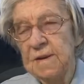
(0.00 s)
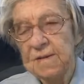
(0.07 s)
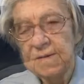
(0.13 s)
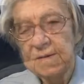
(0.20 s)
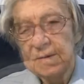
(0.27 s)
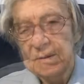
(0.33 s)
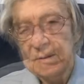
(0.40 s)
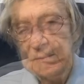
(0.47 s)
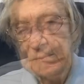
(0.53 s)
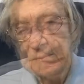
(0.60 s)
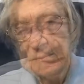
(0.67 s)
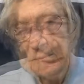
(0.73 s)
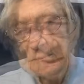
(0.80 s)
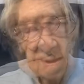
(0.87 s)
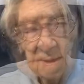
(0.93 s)
this.
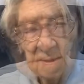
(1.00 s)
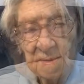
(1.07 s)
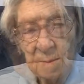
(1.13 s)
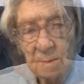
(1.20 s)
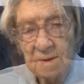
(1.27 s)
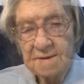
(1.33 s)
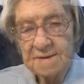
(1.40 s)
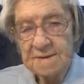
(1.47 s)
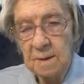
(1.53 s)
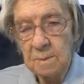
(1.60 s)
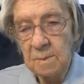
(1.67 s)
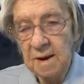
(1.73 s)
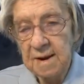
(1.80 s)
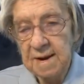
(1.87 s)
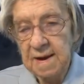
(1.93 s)
There was
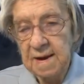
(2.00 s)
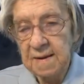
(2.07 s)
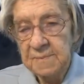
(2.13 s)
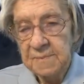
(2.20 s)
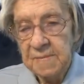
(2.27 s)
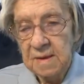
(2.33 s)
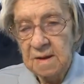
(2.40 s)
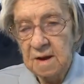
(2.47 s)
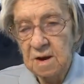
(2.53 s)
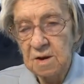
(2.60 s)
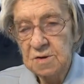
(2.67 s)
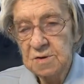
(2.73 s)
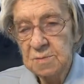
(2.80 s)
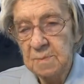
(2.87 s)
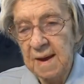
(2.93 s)
somebody
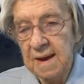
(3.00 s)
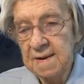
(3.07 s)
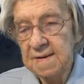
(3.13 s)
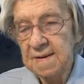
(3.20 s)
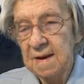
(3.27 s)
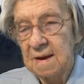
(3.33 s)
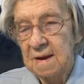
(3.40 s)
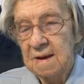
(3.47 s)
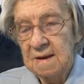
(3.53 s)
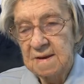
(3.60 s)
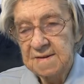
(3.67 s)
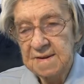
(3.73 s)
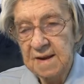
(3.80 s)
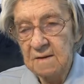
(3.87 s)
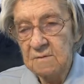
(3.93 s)
who spent
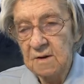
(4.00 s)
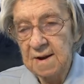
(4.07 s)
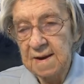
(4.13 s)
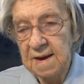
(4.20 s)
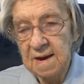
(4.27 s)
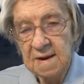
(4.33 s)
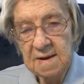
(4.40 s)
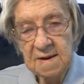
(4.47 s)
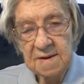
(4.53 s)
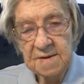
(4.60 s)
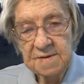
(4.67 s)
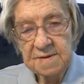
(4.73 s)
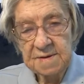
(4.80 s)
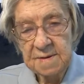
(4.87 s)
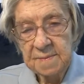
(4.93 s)
several
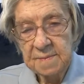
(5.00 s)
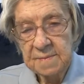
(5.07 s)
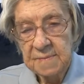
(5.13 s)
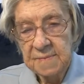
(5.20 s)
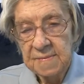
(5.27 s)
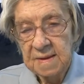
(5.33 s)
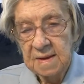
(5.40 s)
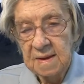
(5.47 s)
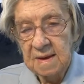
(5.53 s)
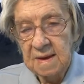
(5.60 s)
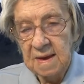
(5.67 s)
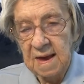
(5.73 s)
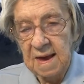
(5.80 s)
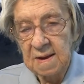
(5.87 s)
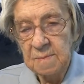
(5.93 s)
years
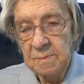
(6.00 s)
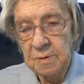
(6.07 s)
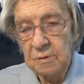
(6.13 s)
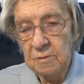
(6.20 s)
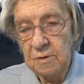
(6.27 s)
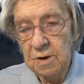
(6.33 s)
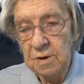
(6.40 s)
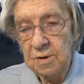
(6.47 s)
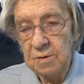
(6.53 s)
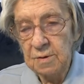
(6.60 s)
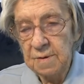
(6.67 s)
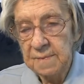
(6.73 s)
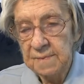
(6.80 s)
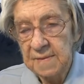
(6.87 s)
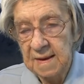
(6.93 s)
in
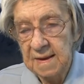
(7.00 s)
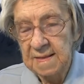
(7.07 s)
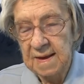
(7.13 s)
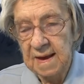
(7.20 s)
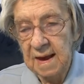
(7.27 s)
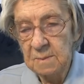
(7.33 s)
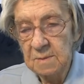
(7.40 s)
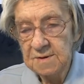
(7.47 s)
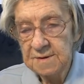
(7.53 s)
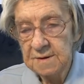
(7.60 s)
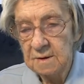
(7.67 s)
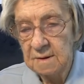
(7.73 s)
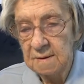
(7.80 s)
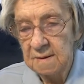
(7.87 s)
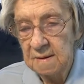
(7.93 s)
Peru, in the
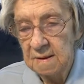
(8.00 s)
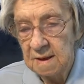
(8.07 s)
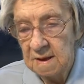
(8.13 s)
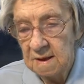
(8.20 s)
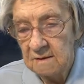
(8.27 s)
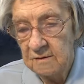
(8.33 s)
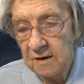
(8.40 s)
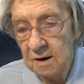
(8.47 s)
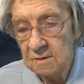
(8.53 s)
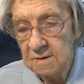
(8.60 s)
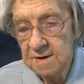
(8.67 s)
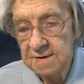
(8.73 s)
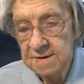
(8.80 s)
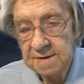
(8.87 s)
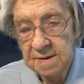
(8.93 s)
Amazon
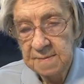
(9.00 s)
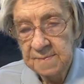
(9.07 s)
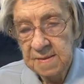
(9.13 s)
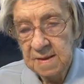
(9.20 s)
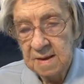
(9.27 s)
forest,